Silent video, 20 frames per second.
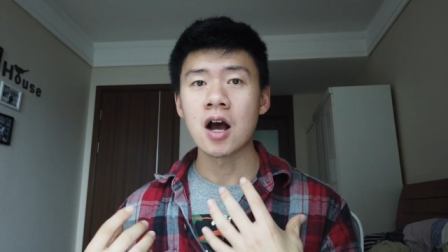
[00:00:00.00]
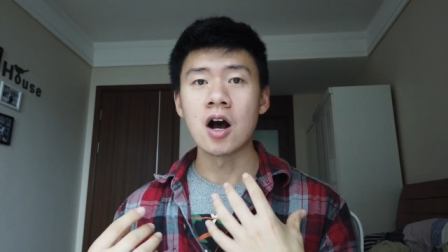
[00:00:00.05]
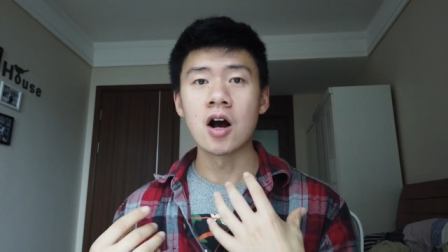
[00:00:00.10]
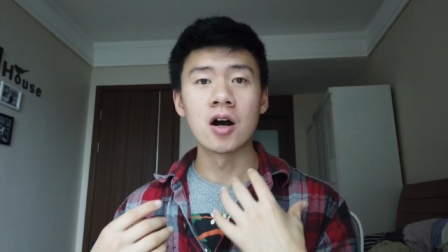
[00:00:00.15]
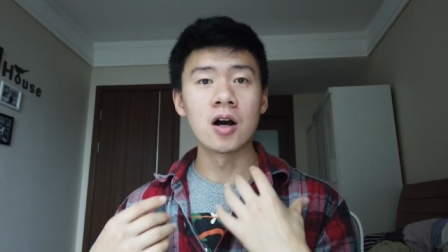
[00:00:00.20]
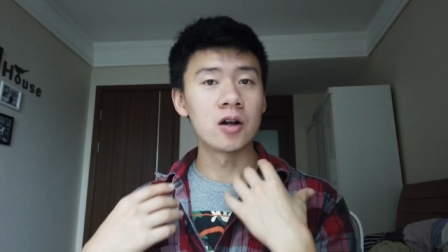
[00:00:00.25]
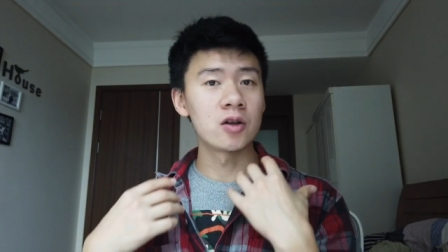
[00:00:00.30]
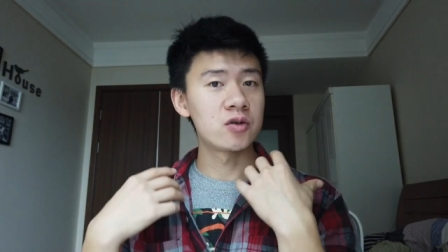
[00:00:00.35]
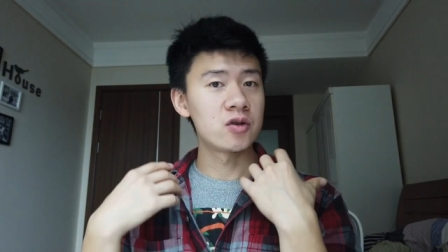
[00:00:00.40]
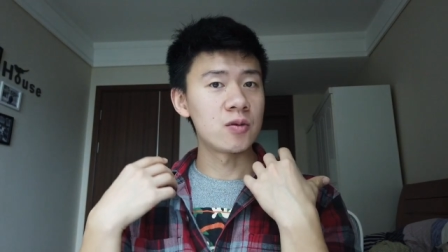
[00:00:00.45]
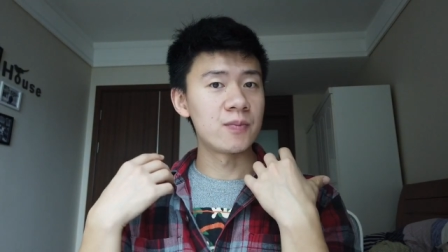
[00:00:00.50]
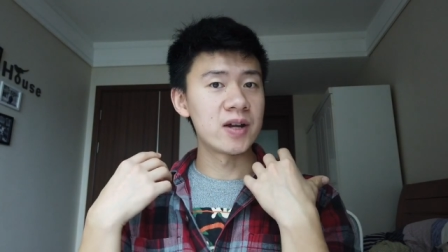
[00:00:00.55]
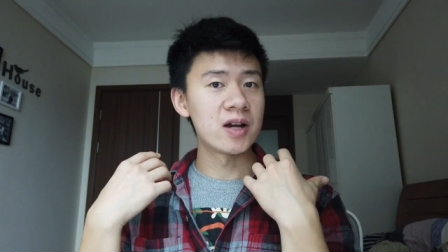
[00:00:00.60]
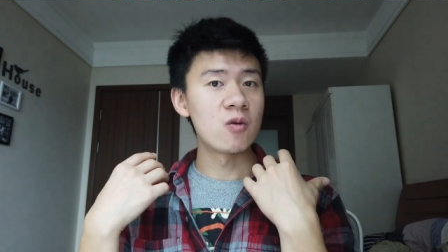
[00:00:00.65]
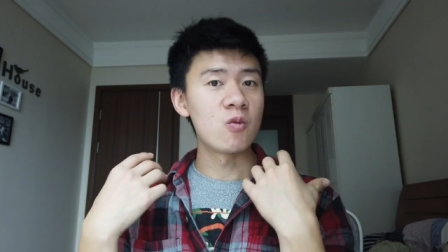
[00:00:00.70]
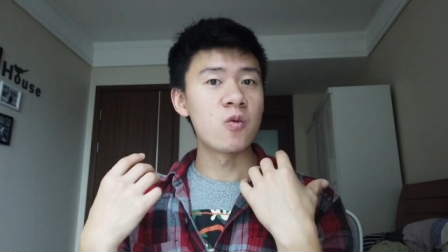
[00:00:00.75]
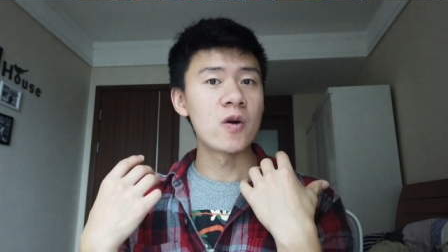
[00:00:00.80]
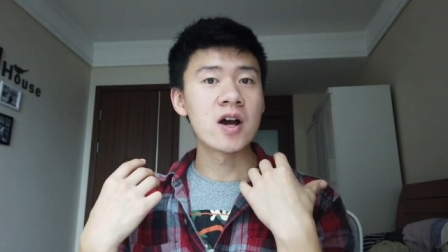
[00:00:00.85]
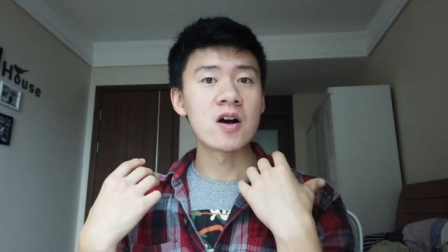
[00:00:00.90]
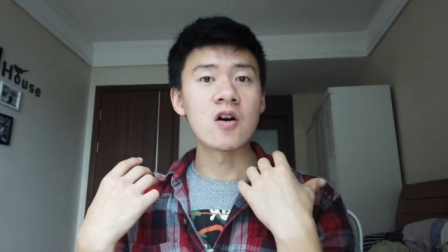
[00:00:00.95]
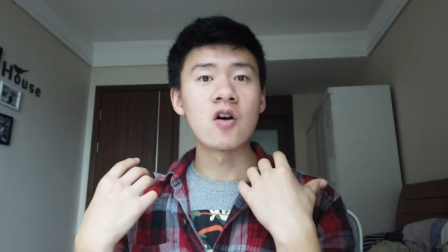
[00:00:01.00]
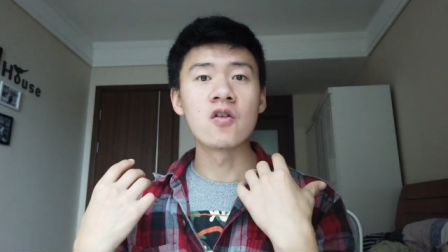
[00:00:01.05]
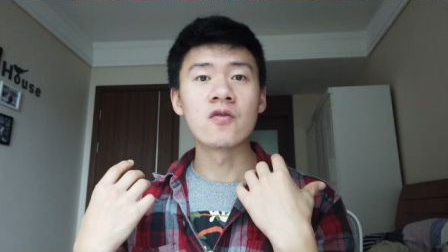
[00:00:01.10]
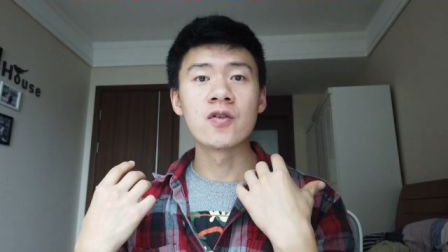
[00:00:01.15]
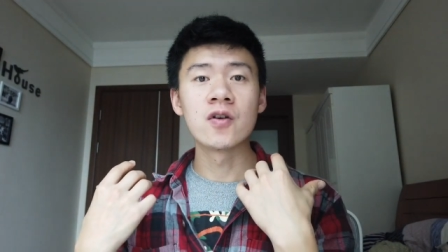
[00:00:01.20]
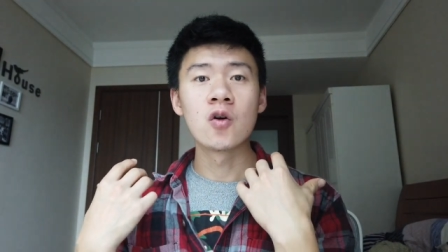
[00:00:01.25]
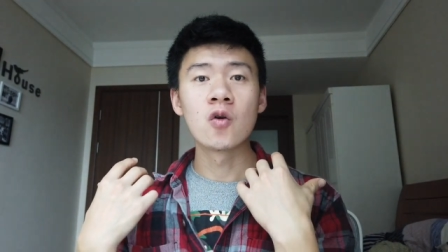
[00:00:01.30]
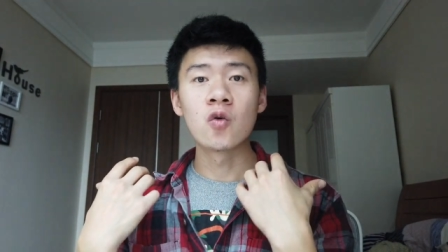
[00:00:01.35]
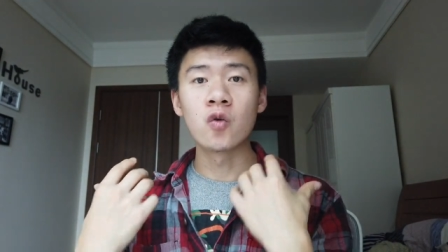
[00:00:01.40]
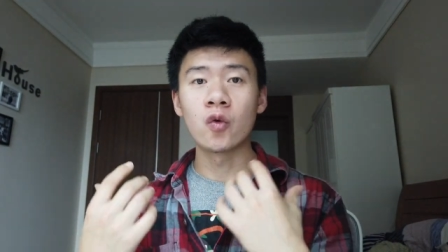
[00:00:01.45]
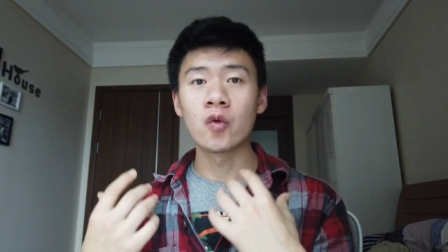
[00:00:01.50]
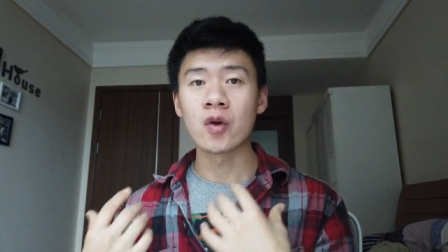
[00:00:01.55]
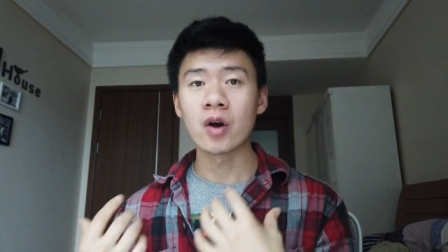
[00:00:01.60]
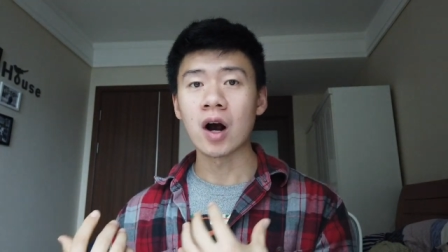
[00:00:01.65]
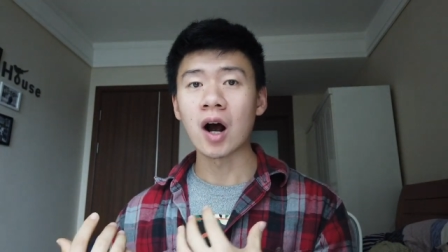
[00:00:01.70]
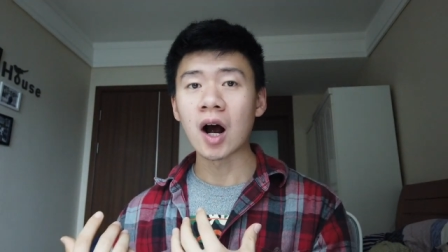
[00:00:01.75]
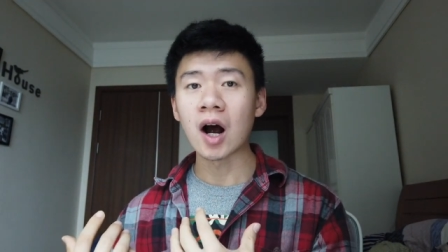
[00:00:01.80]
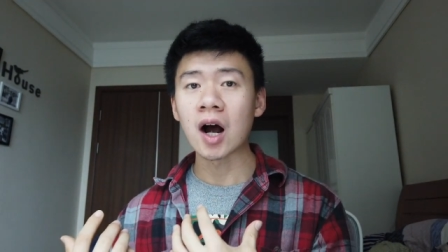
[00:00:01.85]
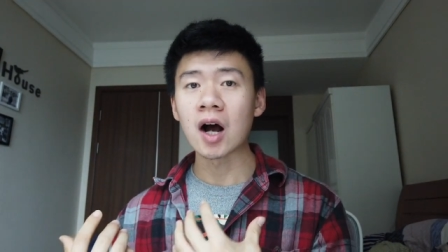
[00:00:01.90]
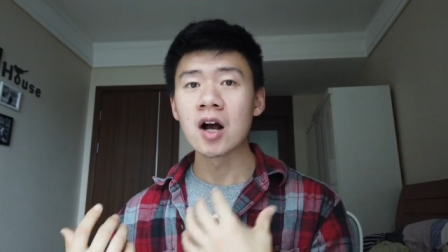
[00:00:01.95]
uh, to be aware of who
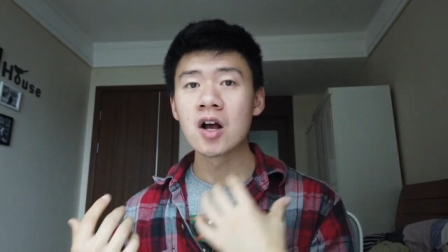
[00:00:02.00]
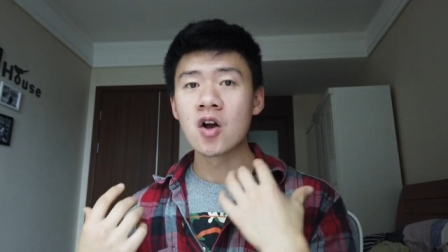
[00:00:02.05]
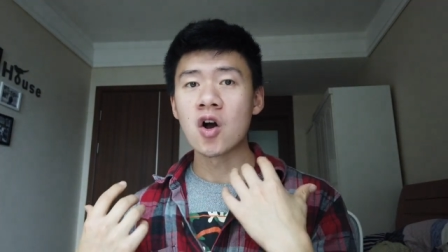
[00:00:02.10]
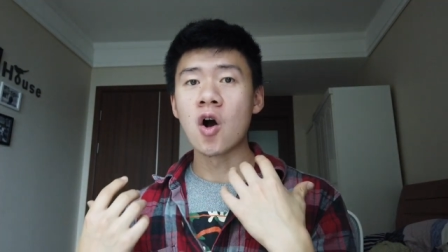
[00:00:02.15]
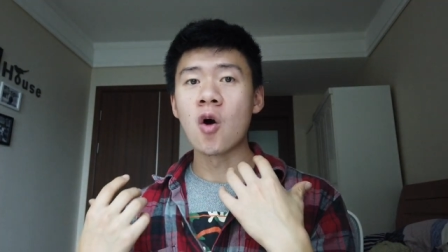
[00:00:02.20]
you are